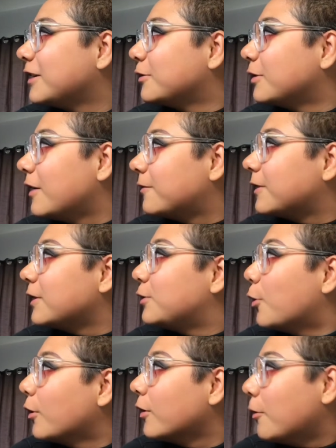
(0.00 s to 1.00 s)
You left the
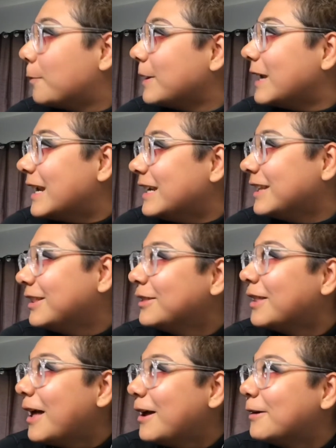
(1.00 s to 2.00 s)
door open and you
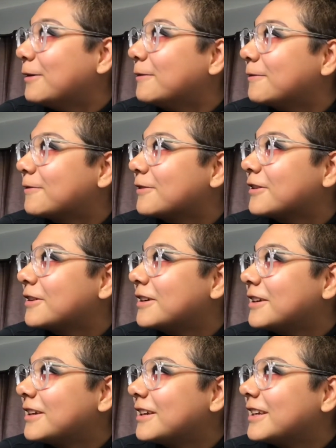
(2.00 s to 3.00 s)
left.
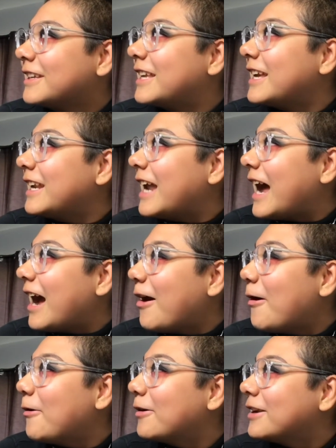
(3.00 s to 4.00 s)
Get
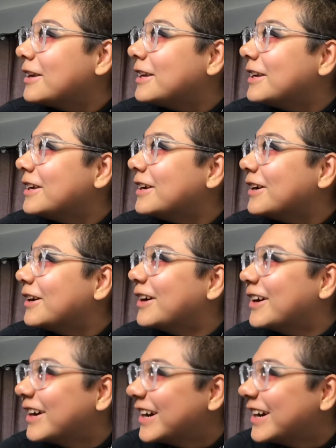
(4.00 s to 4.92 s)
out of here.